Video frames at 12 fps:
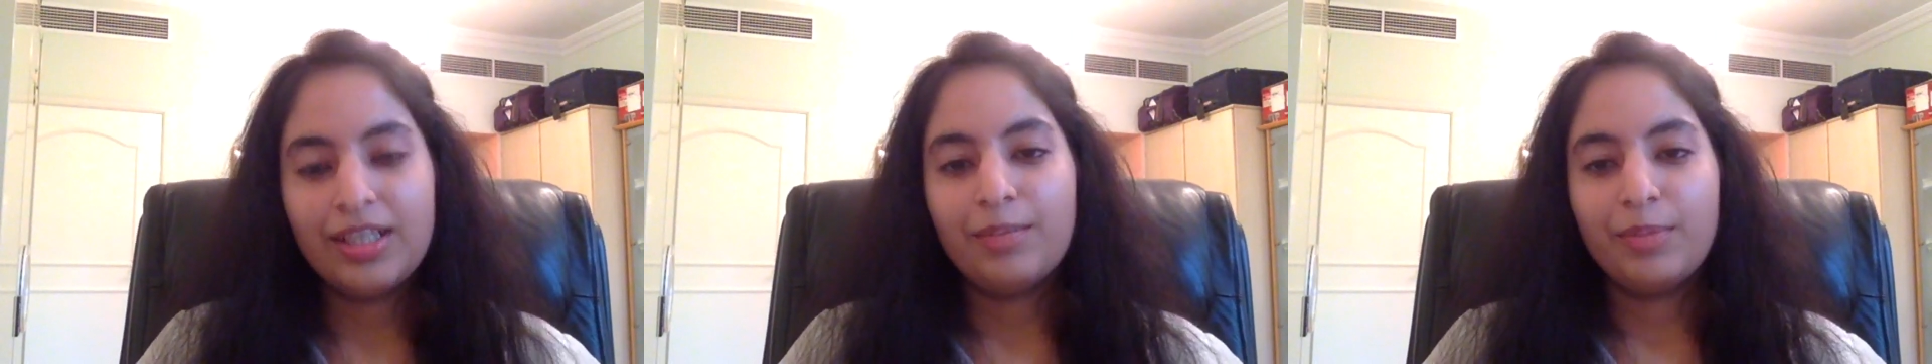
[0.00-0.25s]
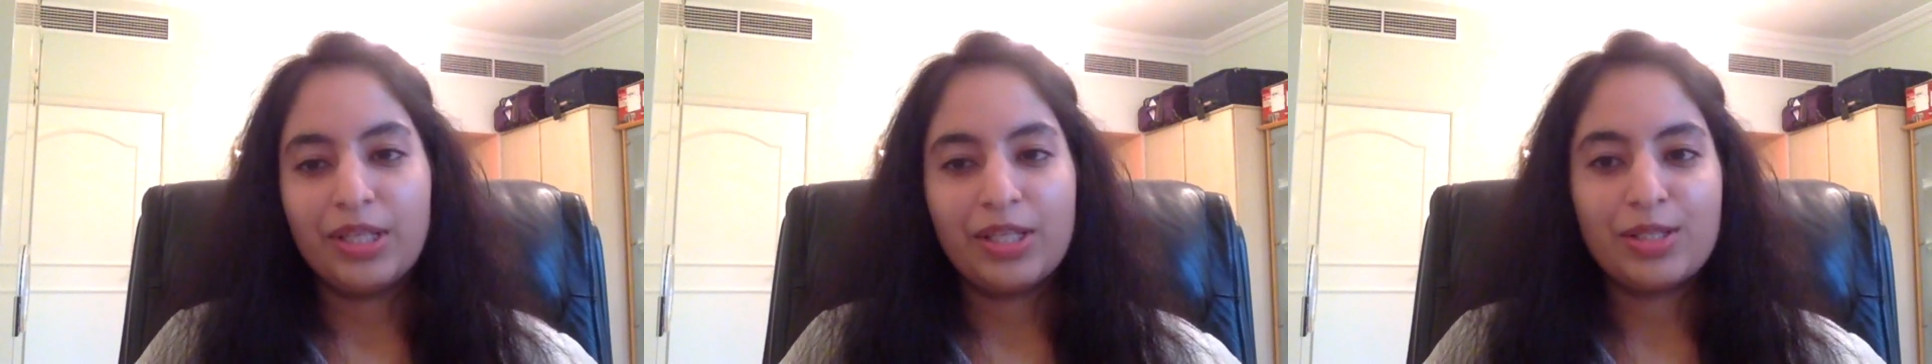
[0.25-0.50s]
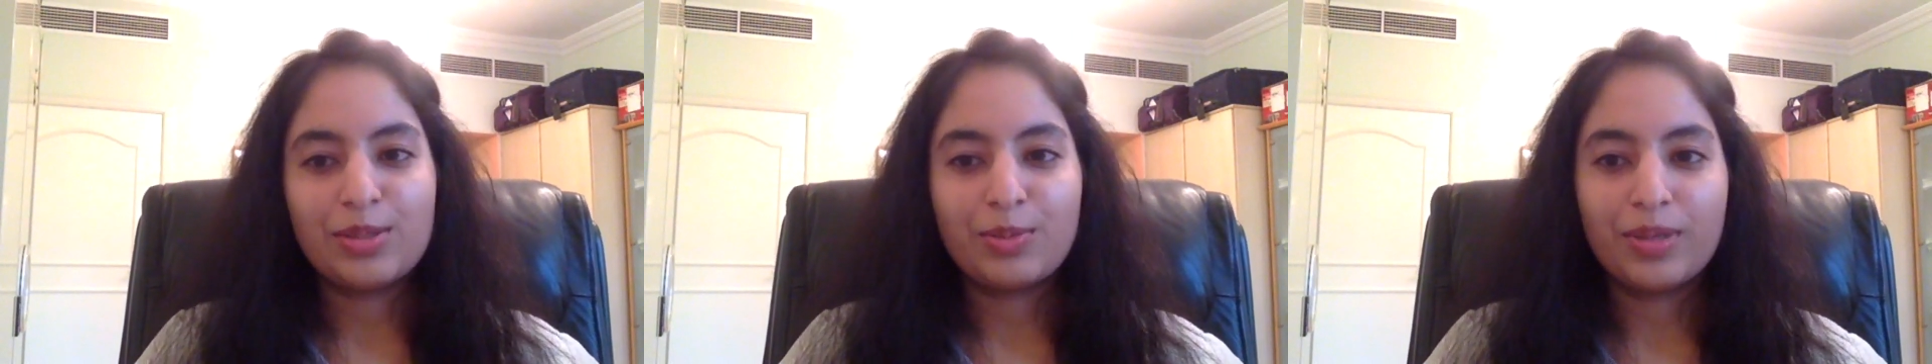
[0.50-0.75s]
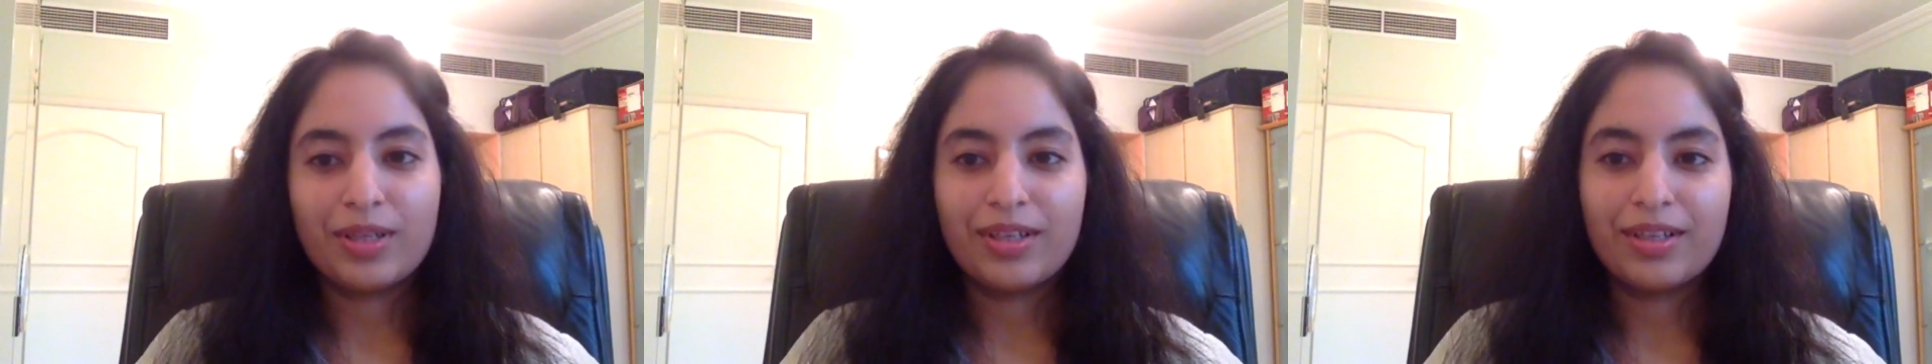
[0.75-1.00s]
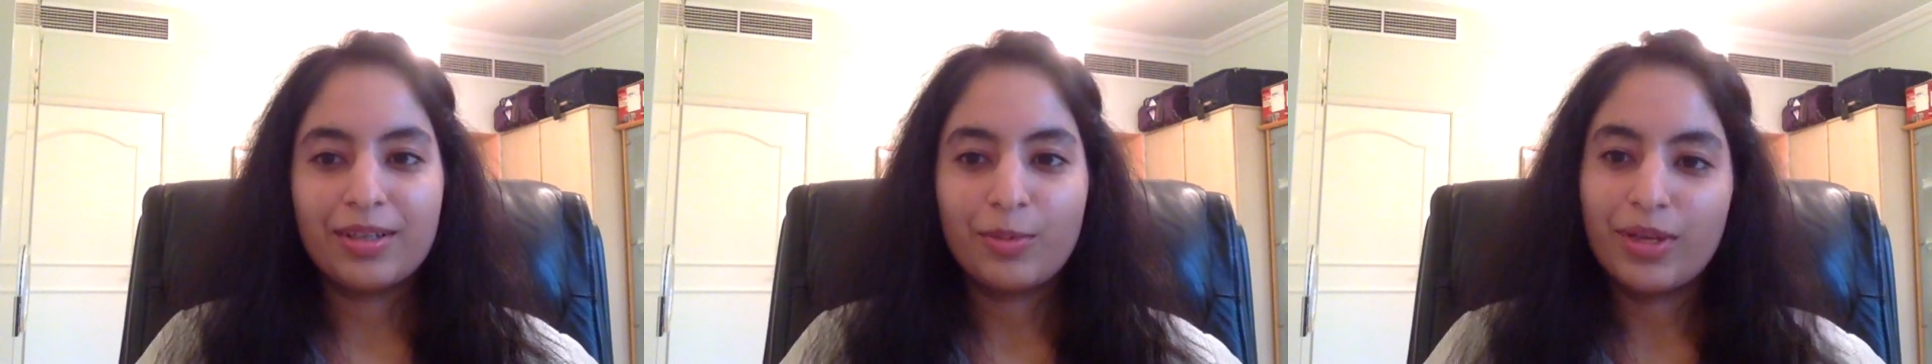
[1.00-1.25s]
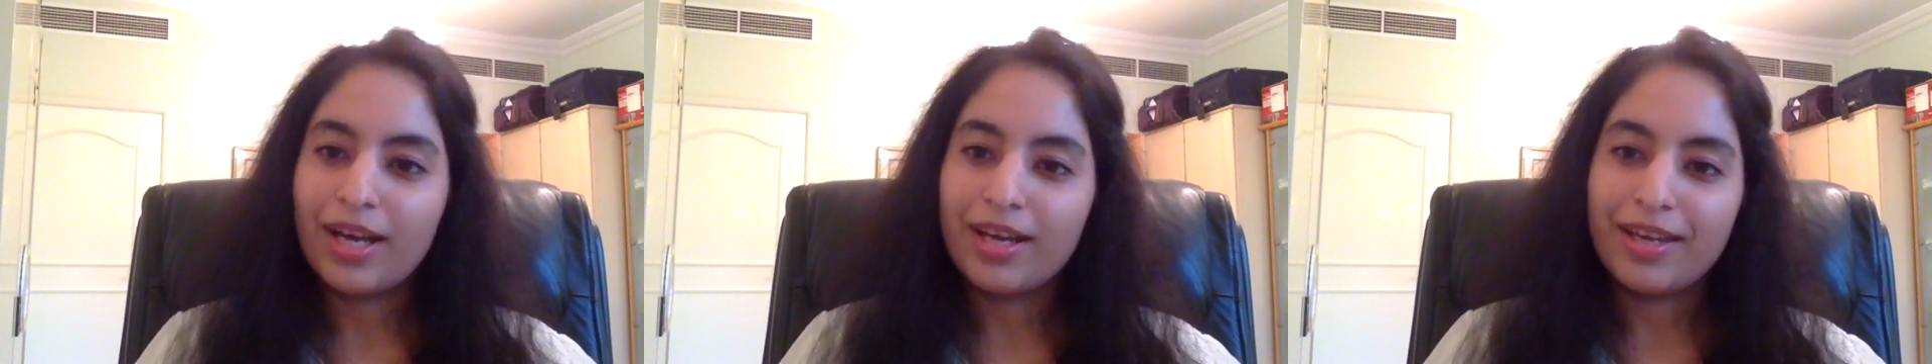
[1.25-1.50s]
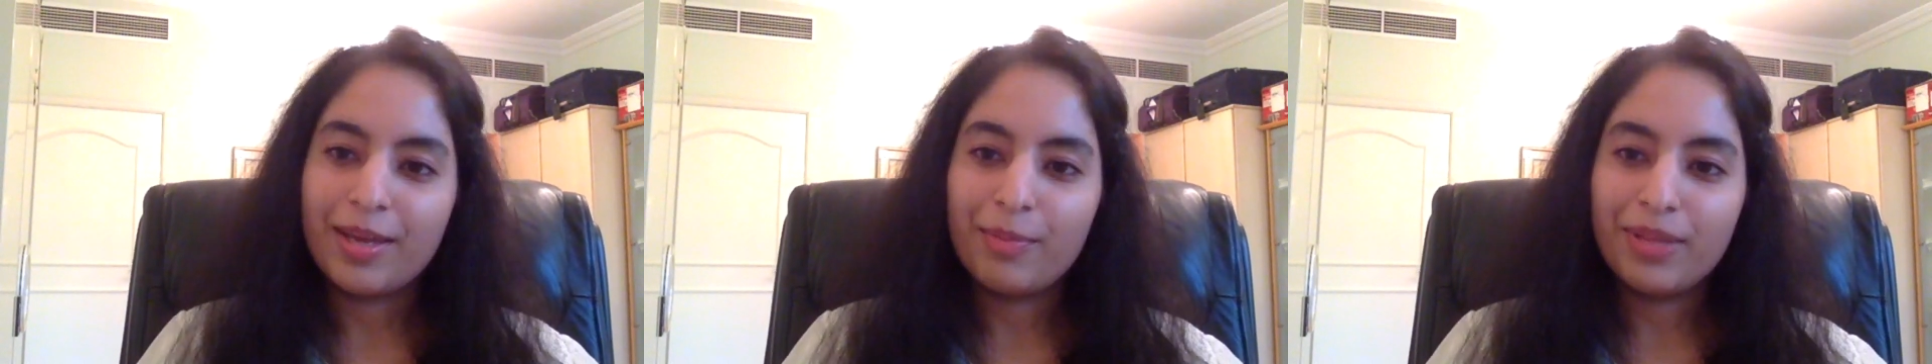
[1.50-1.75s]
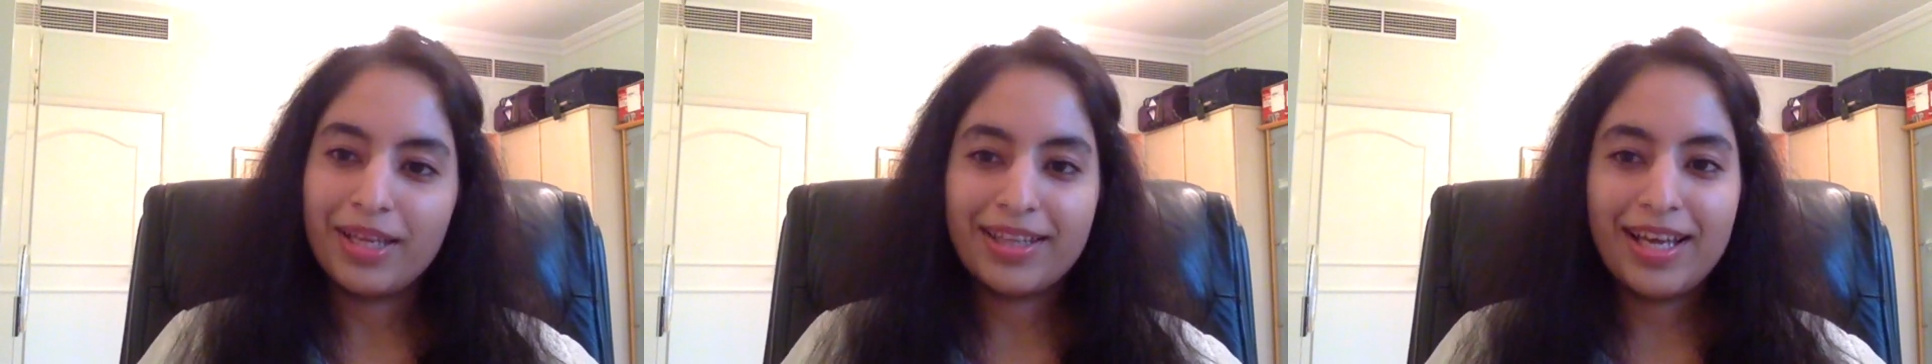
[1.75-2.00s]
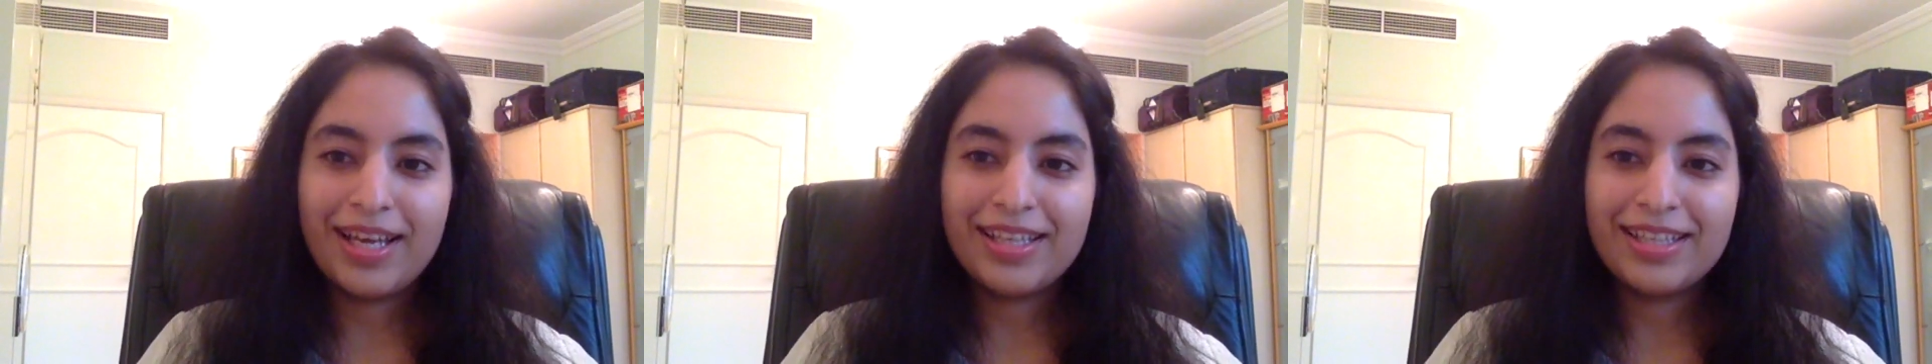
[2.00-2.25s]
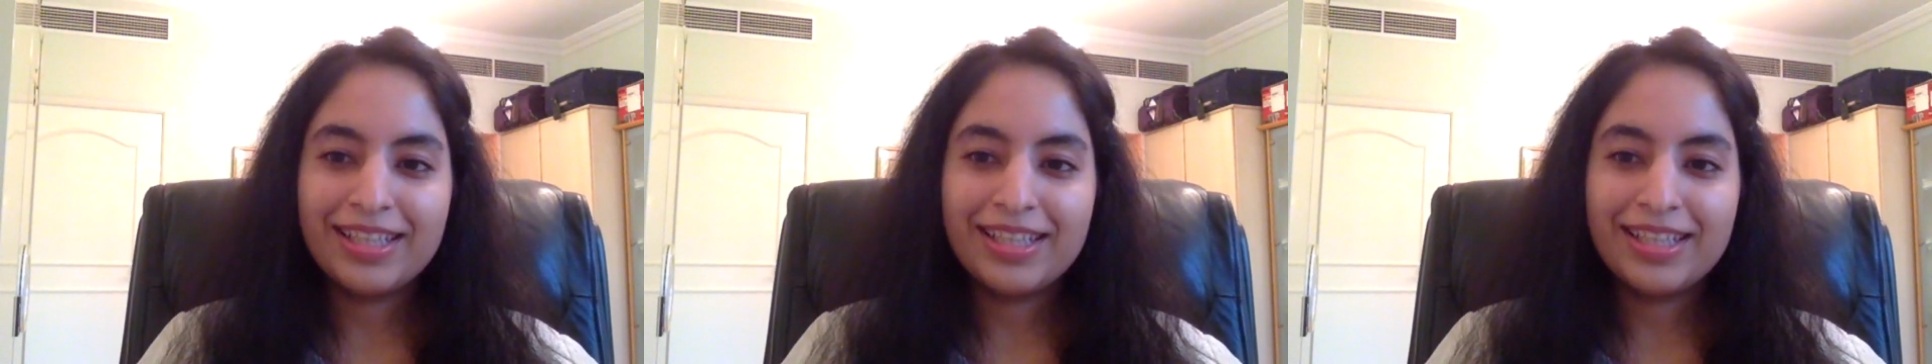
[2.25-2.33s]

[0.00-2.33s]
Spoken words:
because we're kind of hip like that.